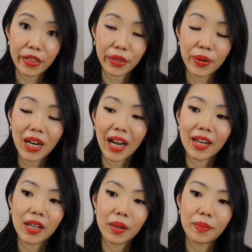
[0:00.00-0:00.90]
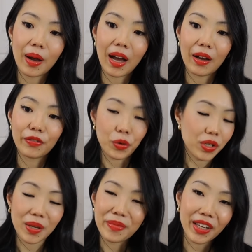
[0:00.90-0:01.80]
third item, of
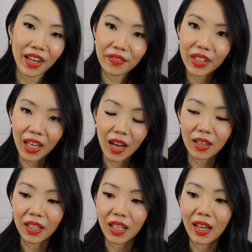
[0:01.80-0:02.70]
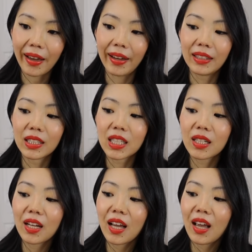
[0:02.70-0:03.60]
course, I'm thinking of a Kelly and
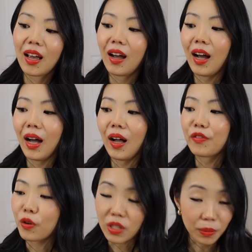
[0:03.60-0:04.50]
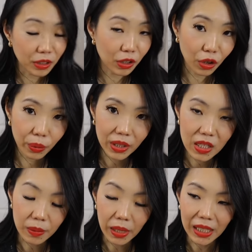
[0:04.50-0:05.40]
uh, of course, I'm gonna go with the
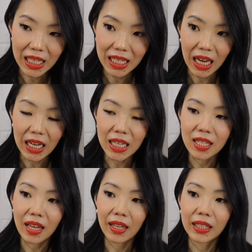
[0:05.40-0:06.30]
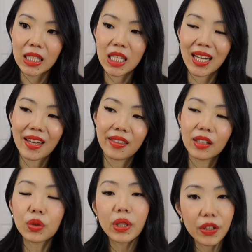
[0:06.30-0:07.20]
smallest size, and I
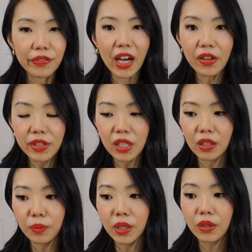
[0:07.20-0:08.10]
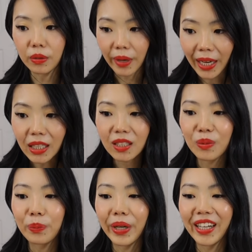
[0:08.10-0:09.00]
think 25 is gonna be great,
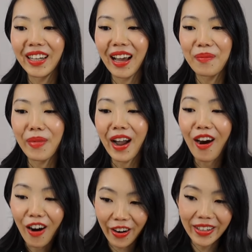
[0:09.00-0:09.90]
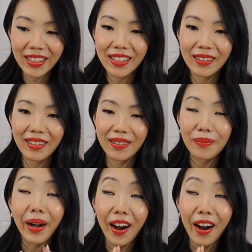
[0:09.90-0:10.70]
but my heart, my